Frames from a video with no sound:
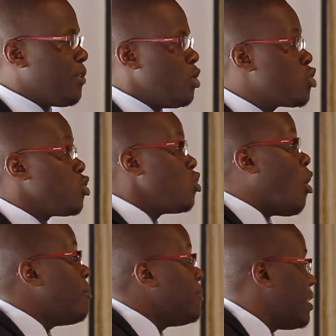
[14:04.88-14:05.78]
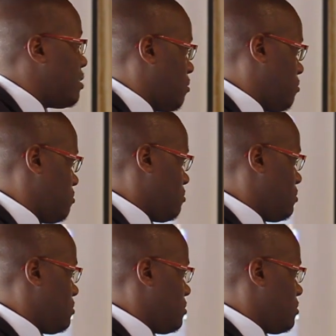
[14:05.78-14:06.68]
for you to know me.
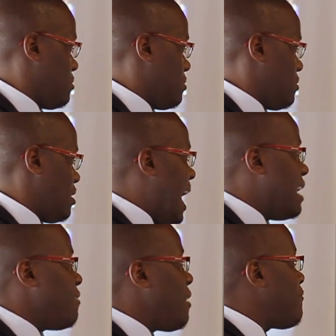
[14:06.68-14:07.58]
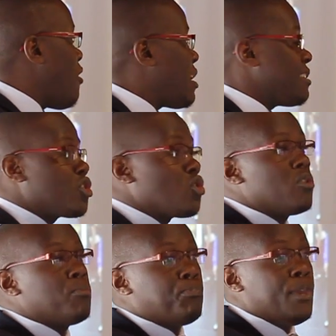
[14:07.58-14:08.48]
I never focused
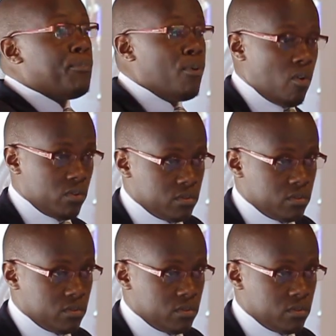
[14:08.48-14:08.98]
on people.